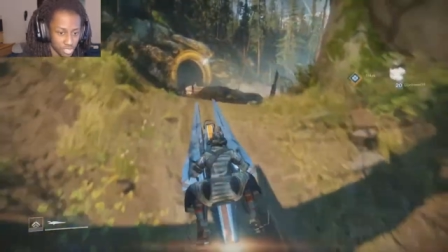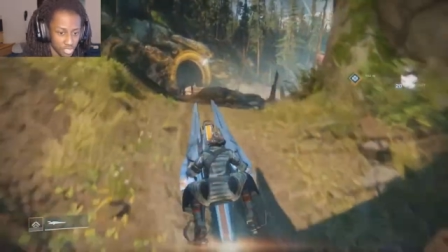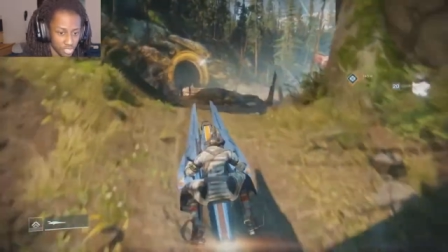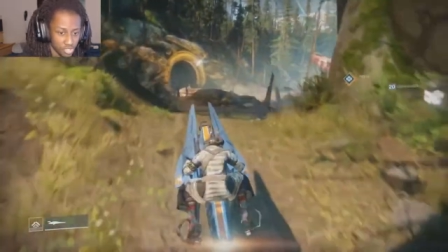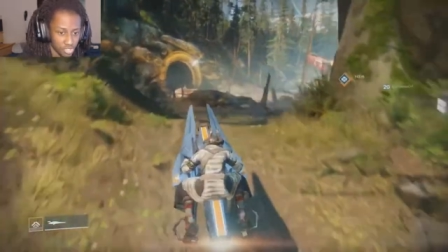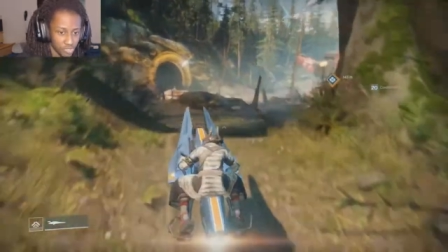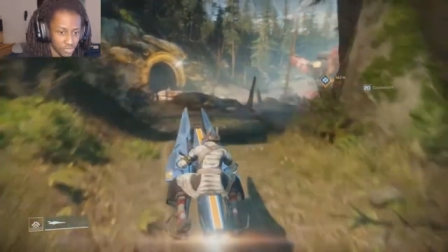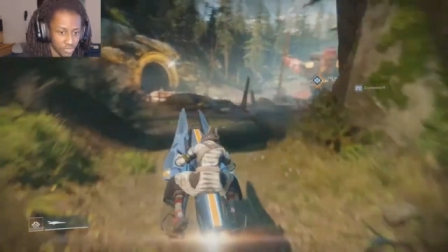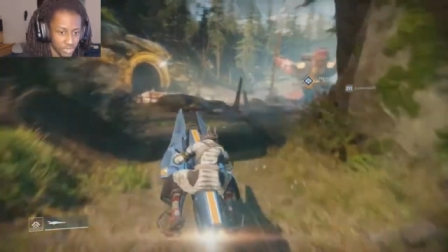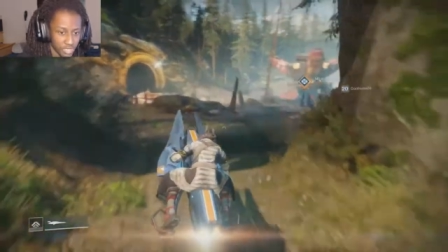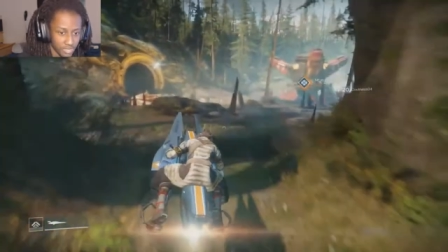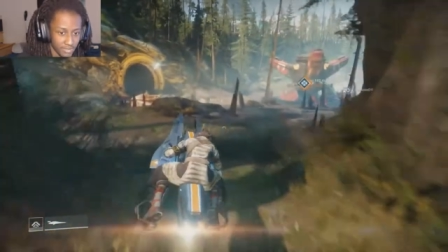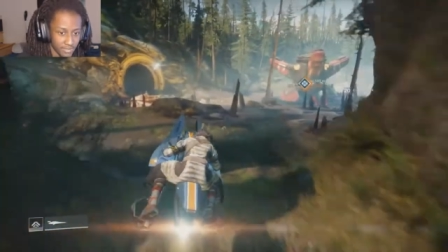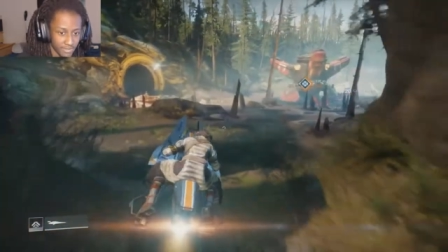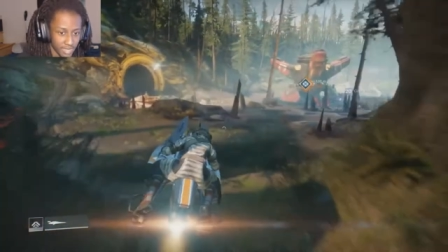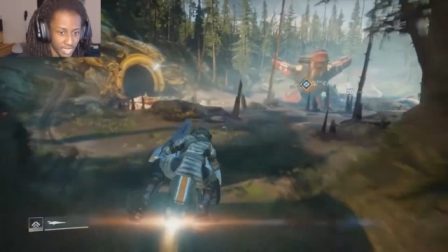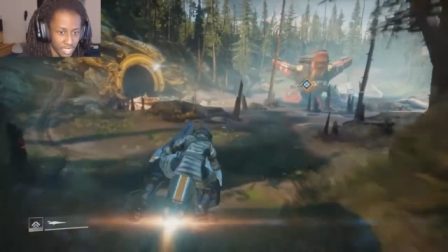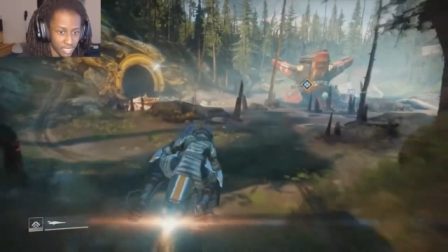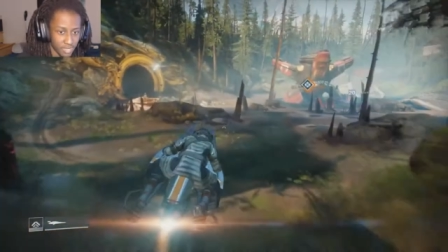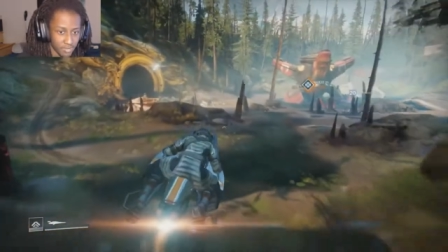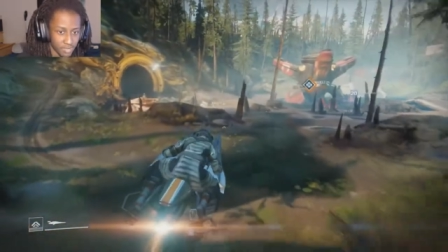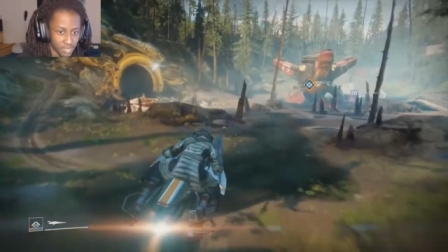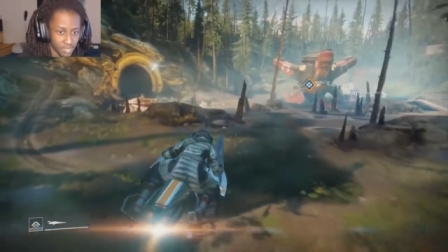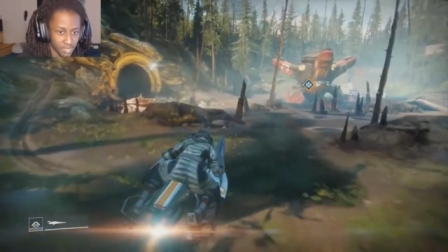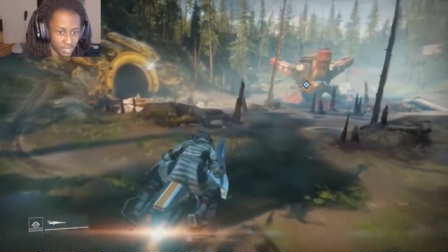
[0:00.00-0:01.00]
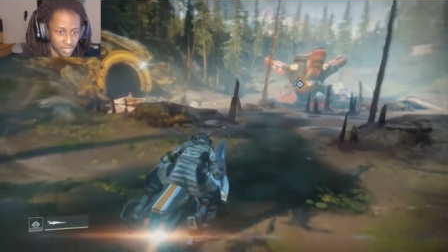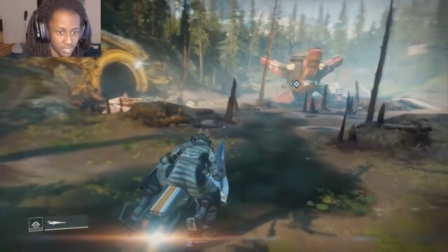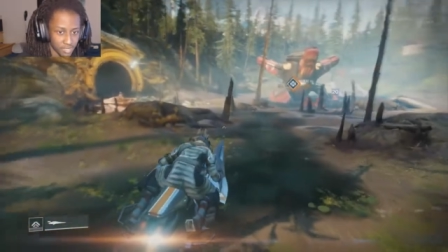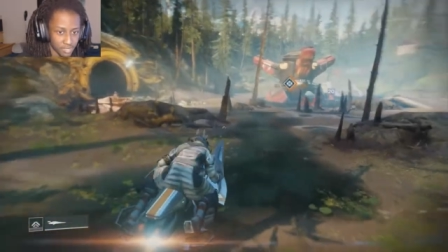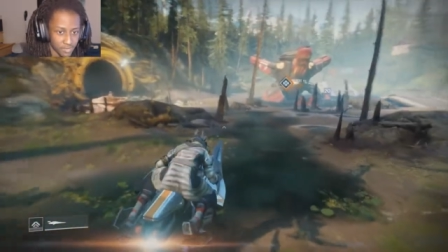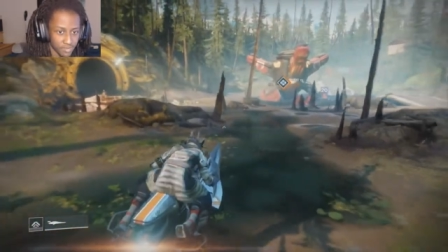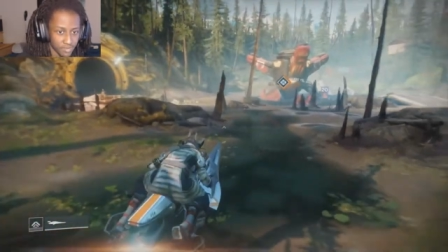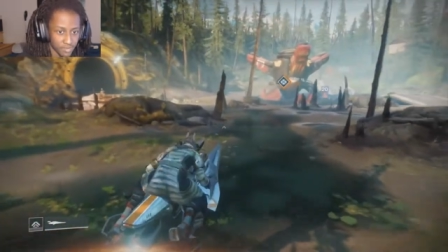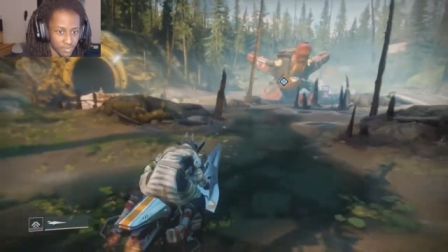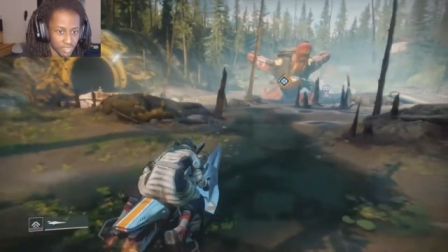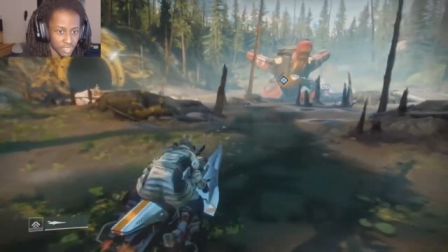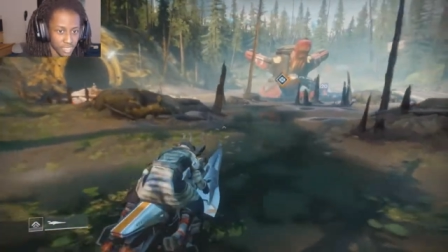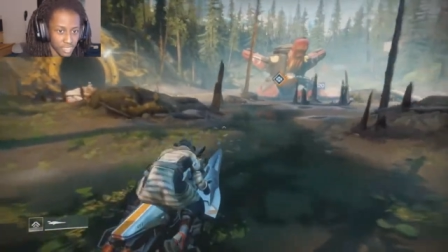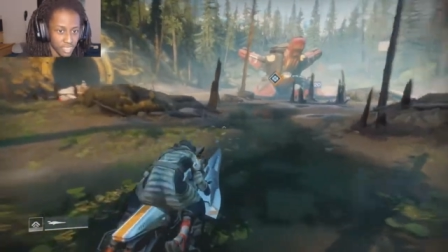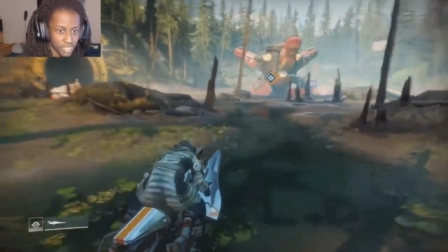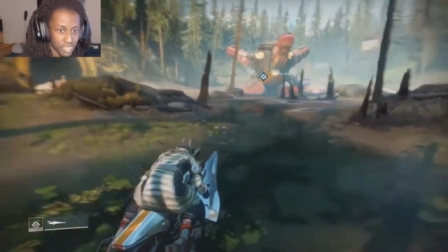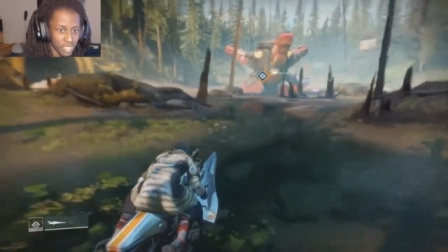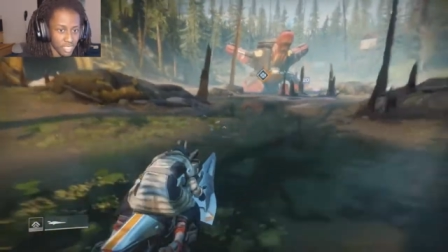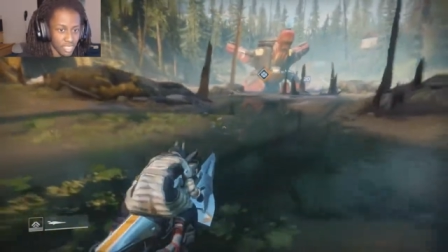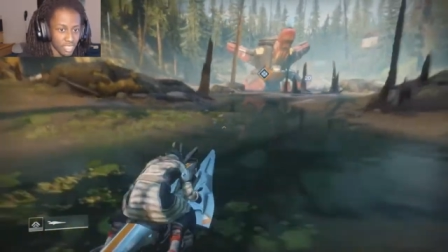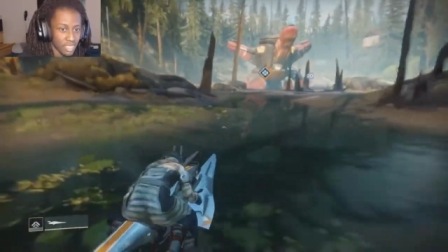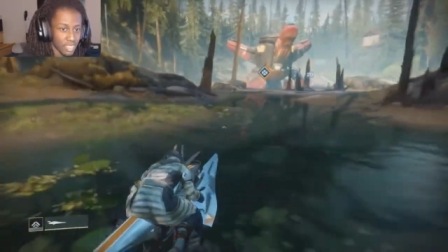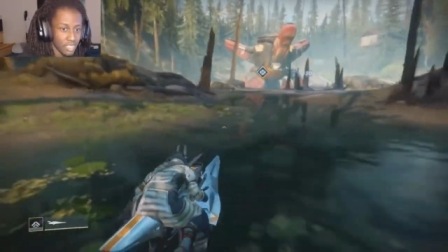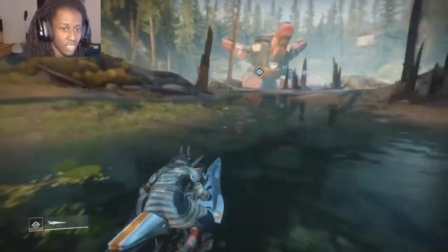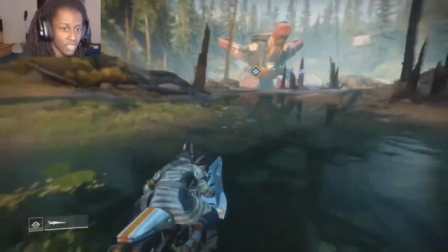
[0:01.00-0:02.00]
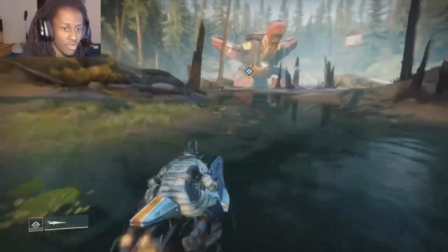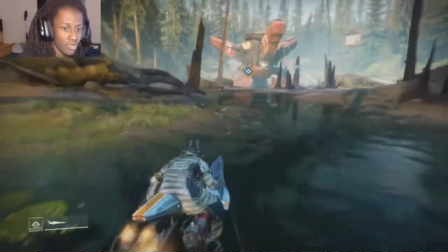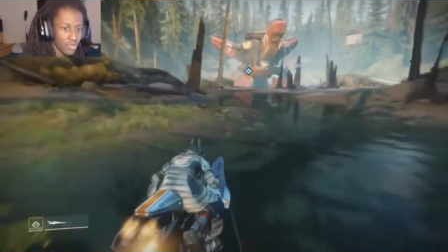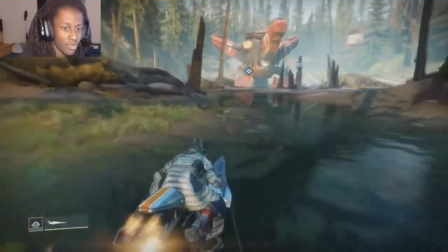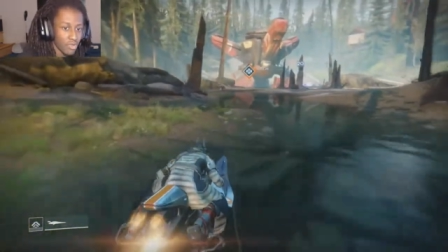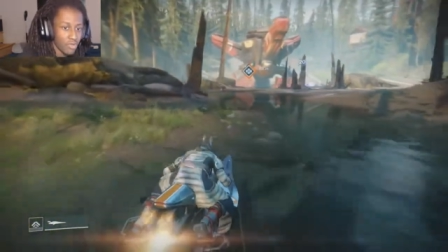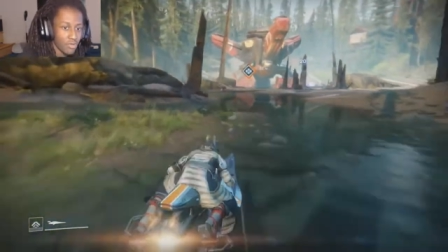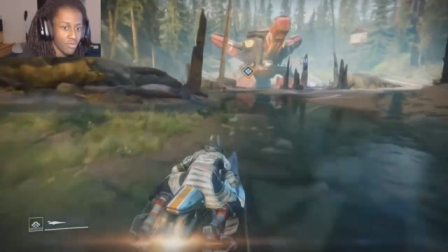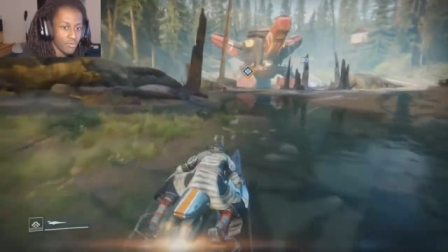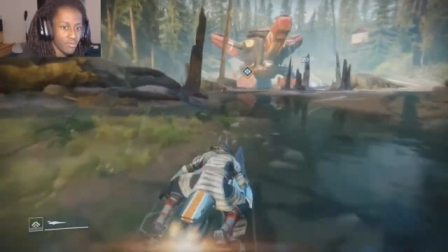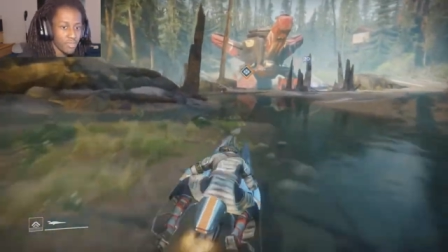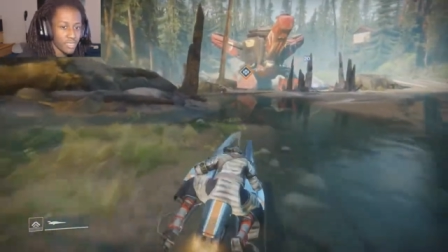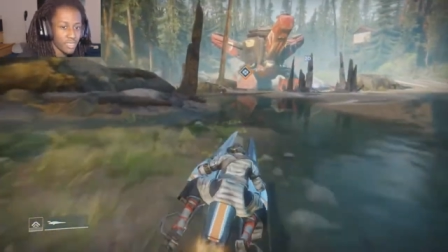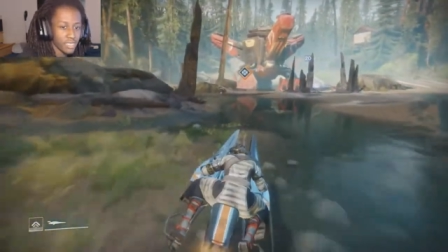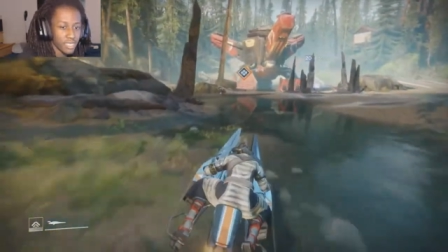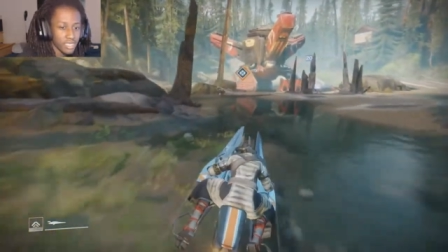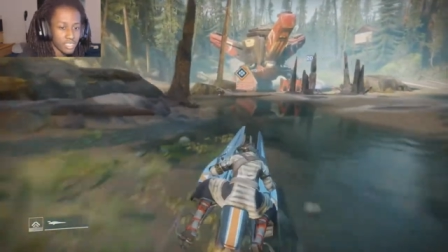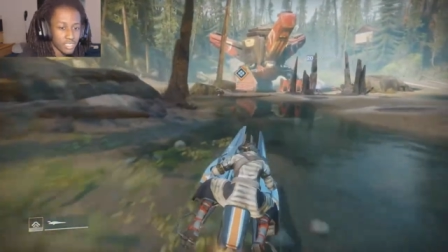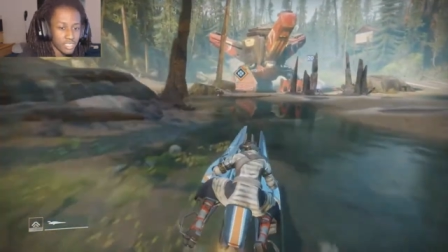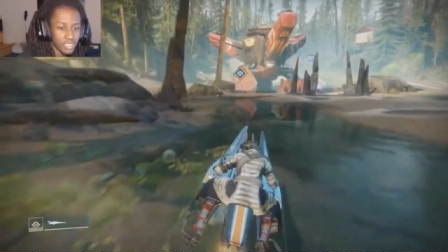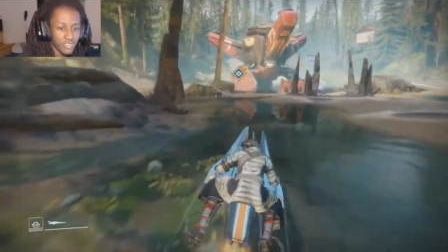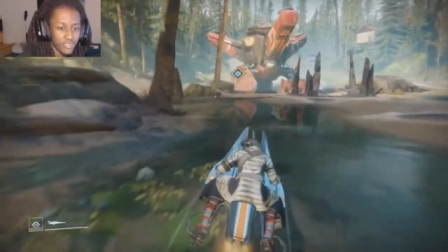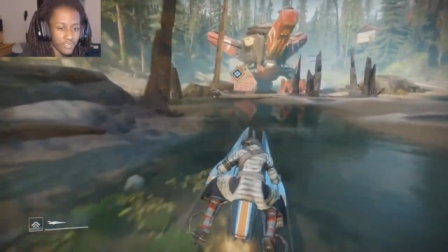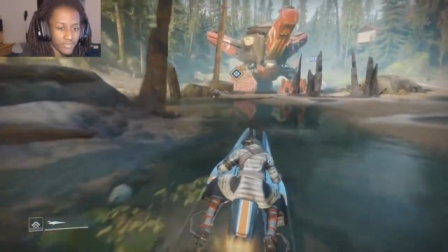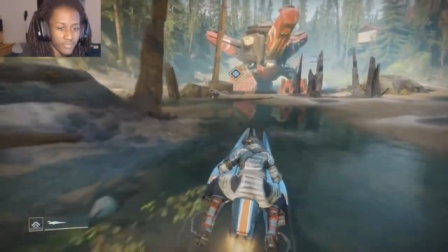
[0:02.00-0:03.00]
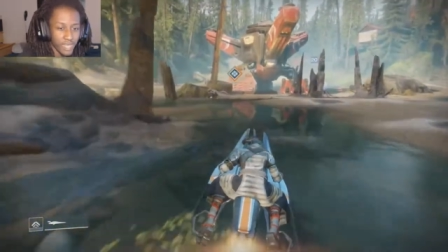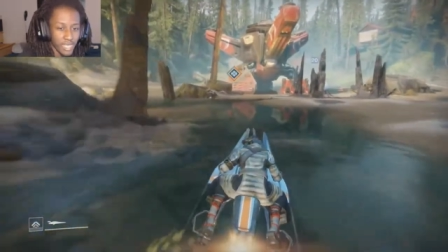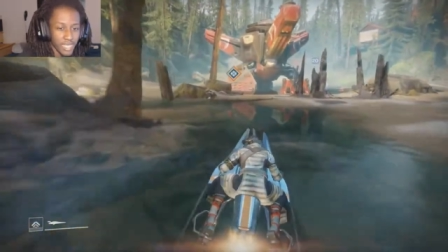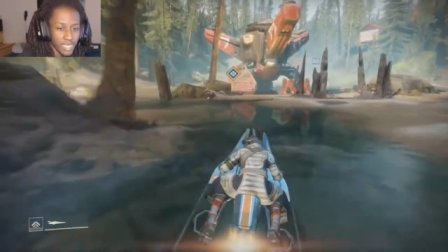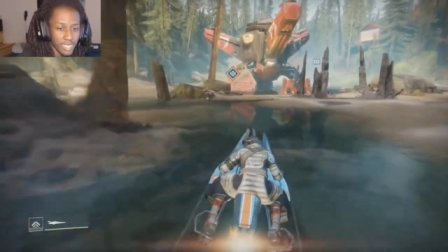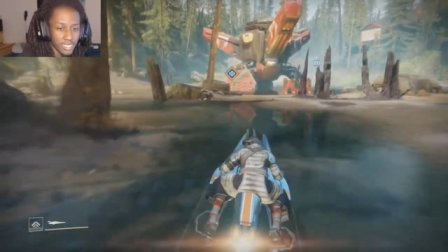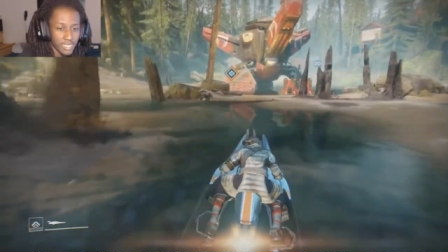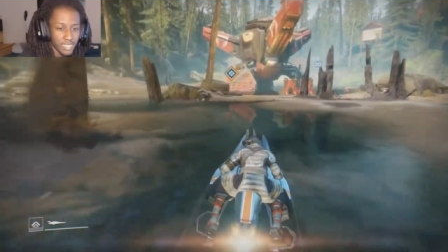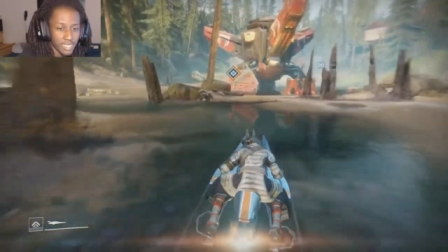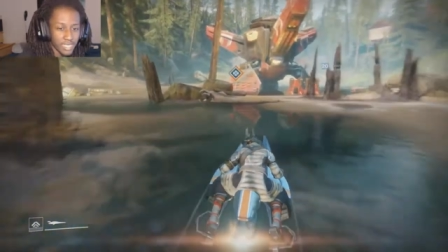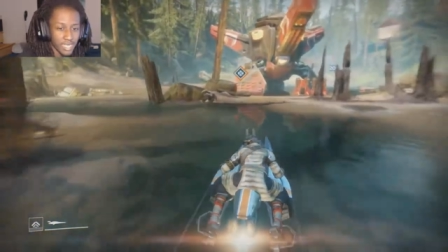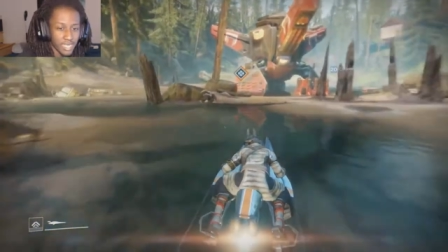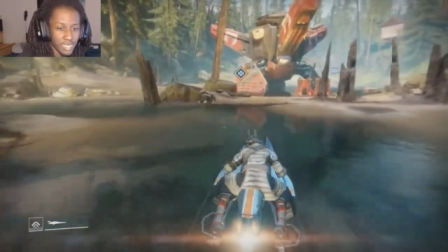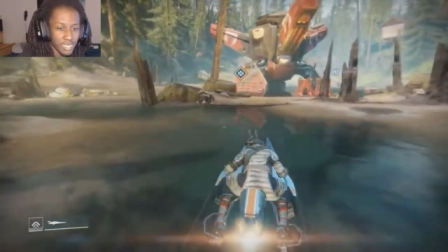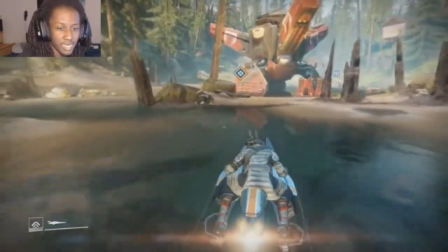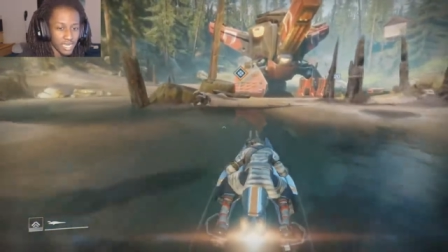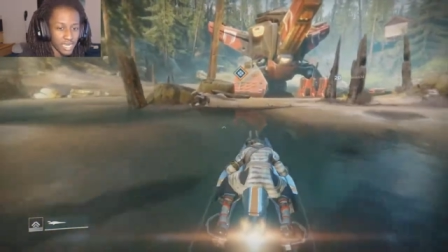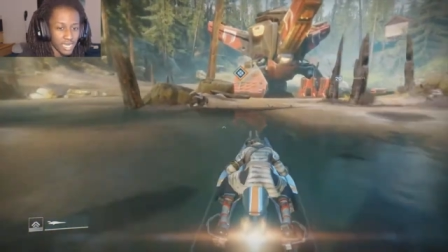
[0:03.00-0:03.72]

Attunement of Elements, because of the fact that